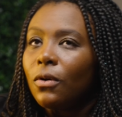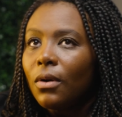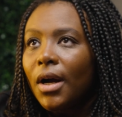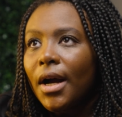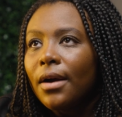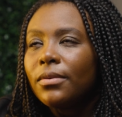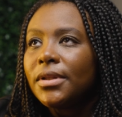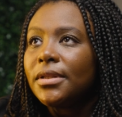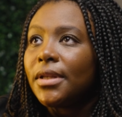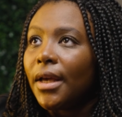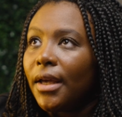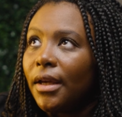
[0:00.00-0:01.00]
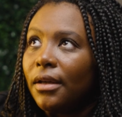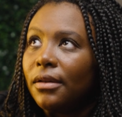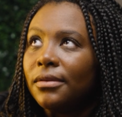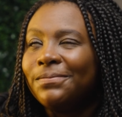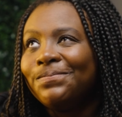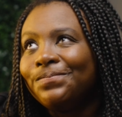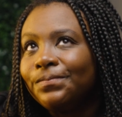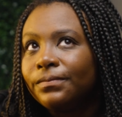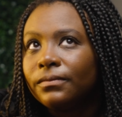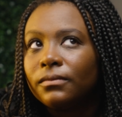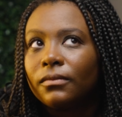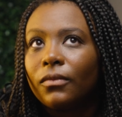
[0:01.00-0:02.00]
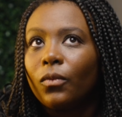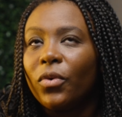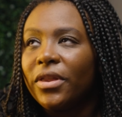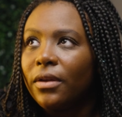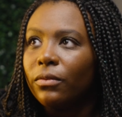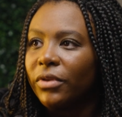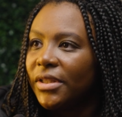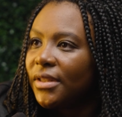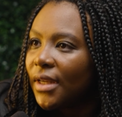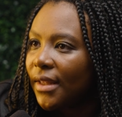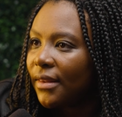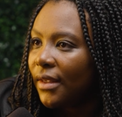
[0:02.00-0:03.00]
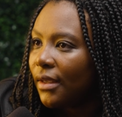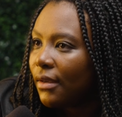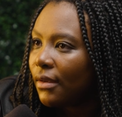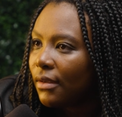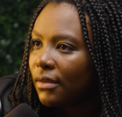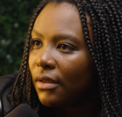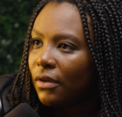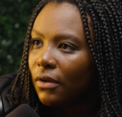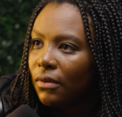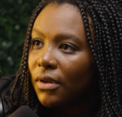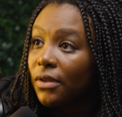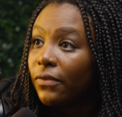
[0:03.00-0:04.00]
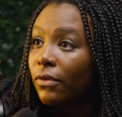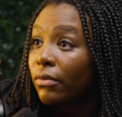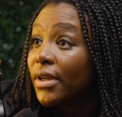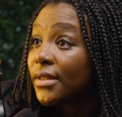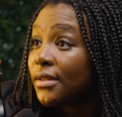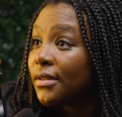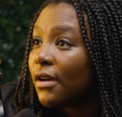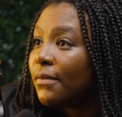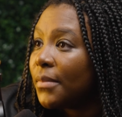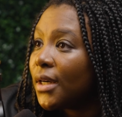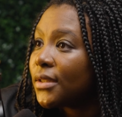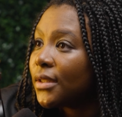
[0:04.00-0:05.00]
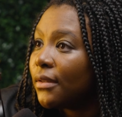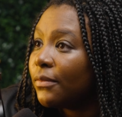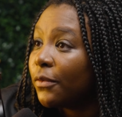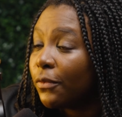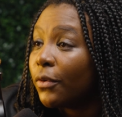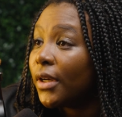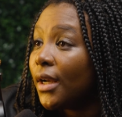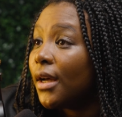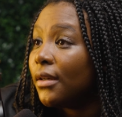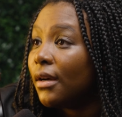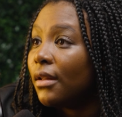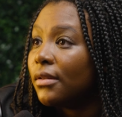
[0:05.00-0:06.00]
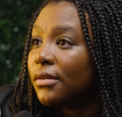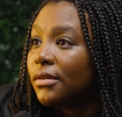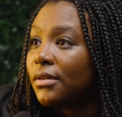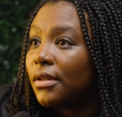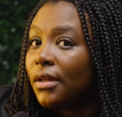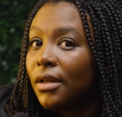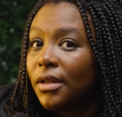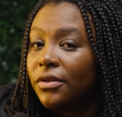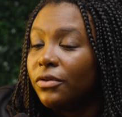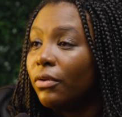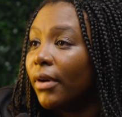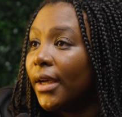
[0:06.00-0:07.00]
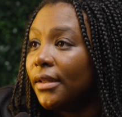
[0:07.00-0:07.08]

so I would say within reason, I think, you know, a fluorescent softbox kit for $49 is